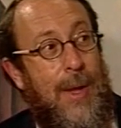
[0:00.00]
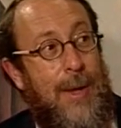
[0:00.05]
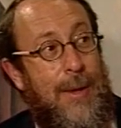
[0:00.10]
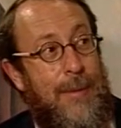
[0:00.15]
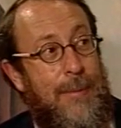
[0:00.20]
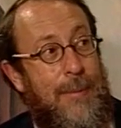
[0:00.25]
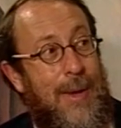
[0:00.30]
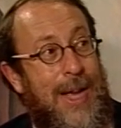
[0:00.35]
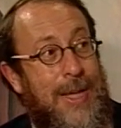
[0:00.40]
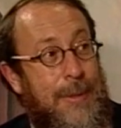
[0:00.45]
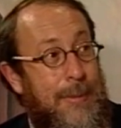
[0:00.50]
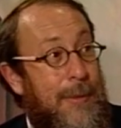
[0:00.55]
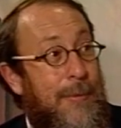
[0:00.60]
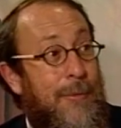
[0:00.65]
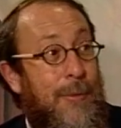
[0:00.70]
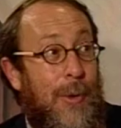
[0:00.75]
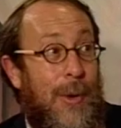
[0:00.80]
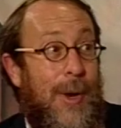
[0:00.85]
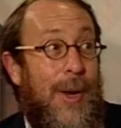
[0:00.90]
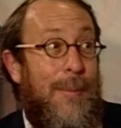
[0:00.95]
And as
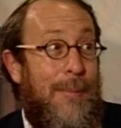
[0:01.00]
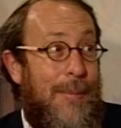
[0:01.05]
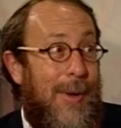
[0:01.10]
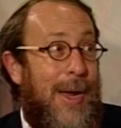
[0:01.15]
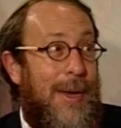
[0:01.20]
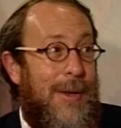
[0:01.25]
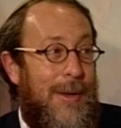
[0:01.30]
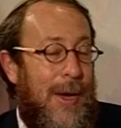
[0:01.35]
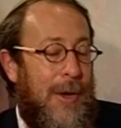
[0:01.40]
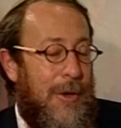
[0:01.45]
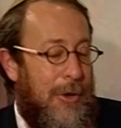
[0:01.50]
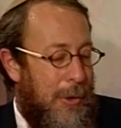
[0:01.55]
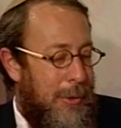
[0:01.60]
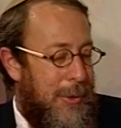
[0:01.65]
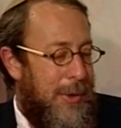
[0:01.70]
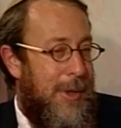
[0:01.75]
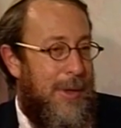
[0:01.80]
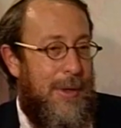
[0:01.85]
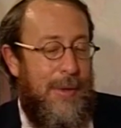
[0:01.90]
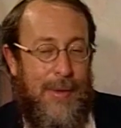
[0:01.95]
before, I
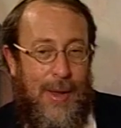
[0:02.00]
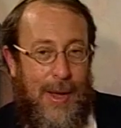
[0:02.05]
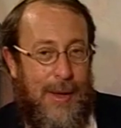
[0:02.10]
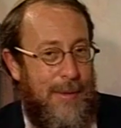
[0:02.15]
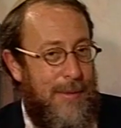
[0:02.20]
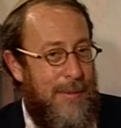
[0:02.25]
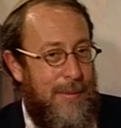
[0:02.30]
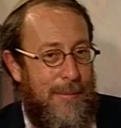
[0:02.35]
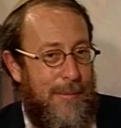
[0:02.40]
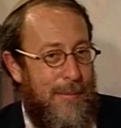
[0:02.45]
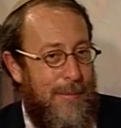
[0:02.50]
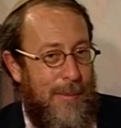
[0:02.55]
noted that